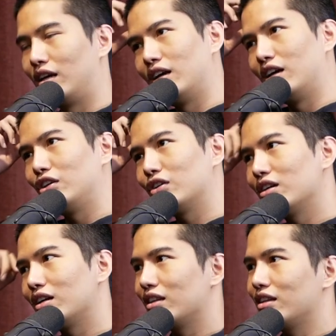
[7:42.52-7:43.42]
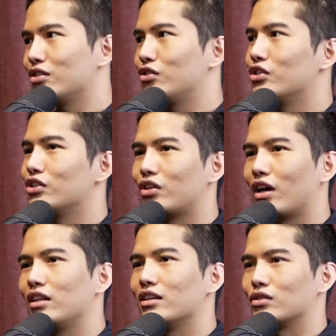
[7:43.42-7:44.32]
You're good at this. You should try
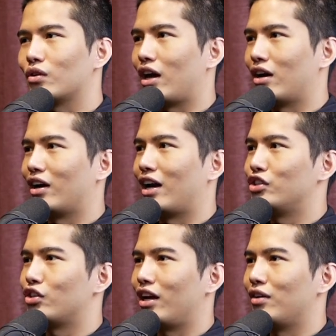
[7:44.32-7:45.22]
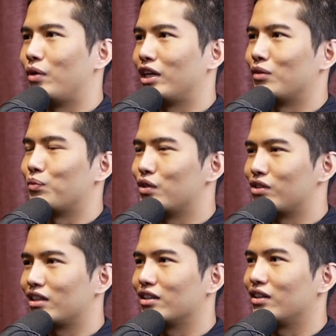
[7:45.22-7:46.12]
this. So I tried making music.
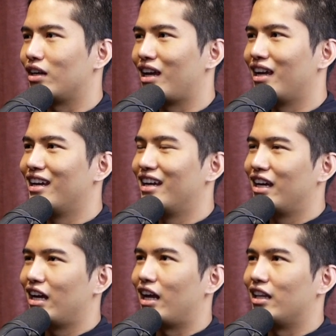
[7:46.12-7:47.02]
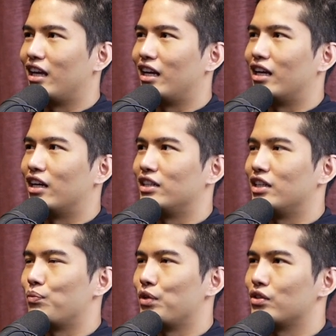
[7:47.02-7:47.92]
Okay, and then did
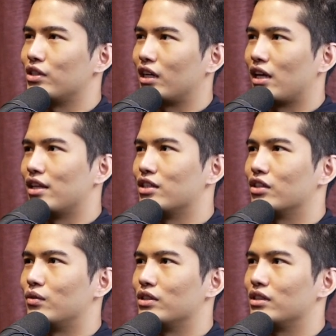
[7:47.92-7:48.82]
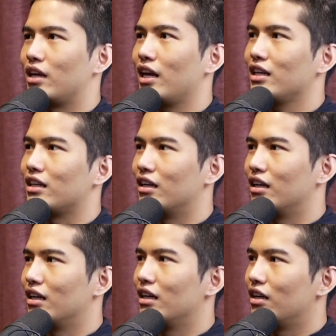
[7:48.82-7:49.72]
music. And then someone said, hey,
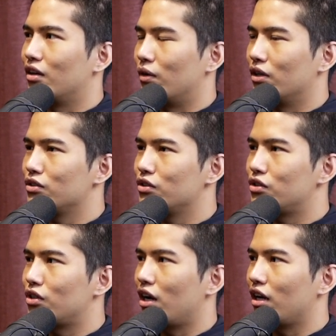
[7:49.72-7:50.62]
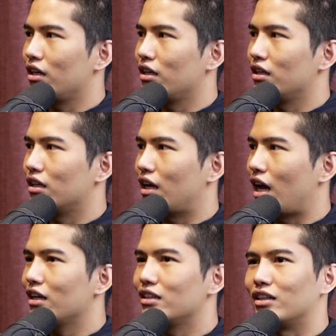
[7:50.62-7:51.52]
why don't you try
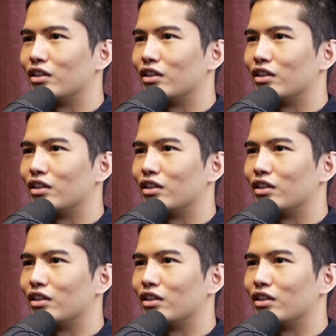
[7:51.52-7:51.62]
acting?